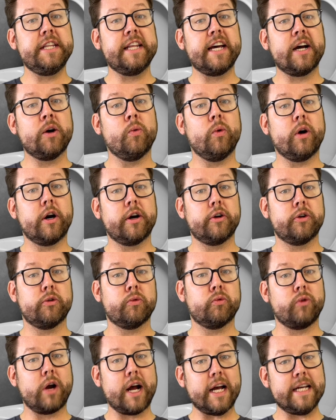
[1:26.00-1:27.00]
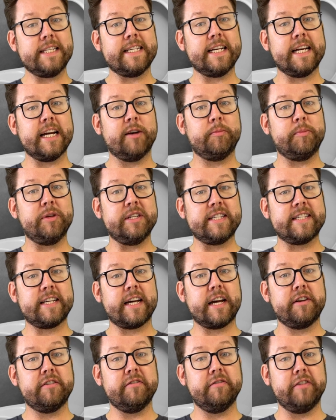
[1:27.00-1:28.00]
that water rising up
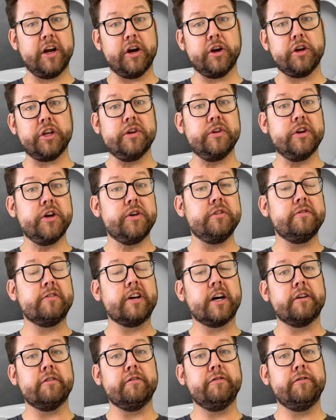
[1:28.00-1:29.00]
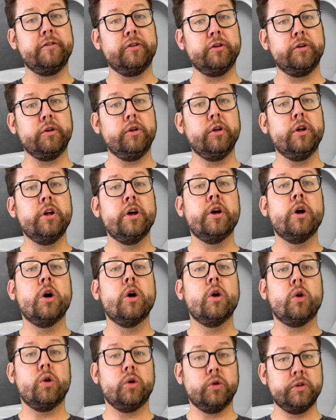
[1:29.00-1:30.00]
inside of there, you know you've got a full
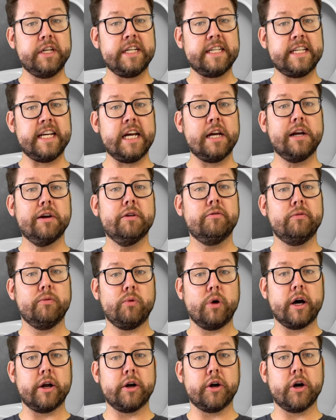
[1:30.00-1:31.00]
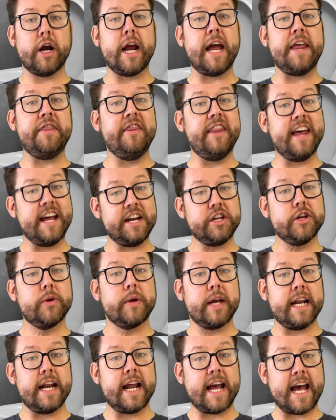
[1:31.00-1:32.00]
holding tank of water, and then you
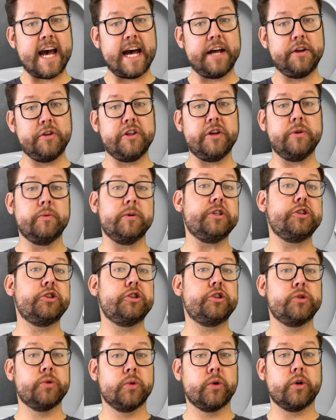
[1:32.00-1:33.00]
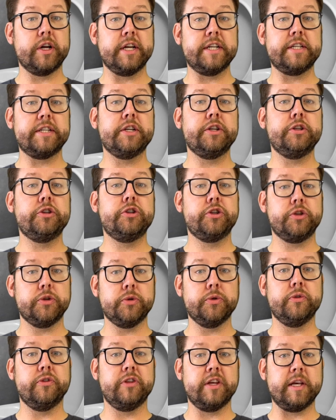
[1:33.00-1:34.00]
can add the Restore It
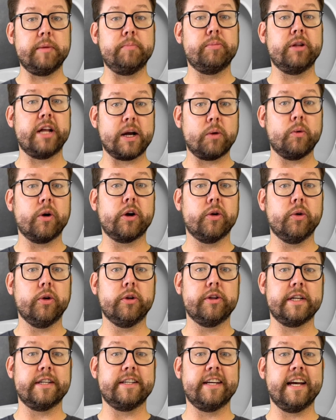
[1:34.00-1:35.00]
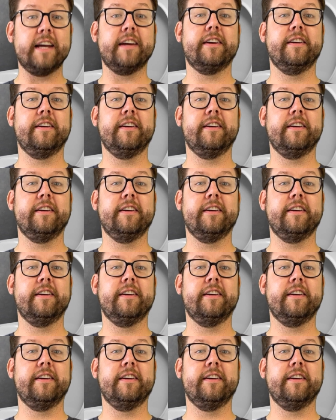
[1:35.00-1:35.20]
to the black water holding tank.